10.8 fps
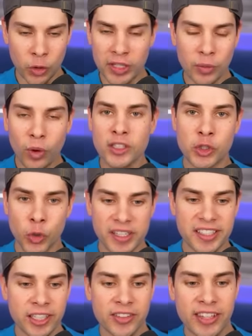only one choice
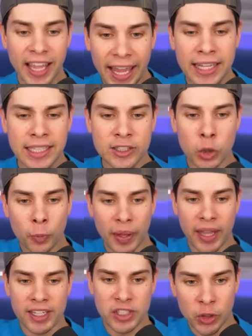here. The 82
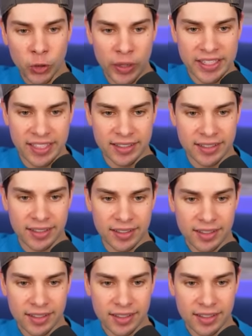pace. Who is it?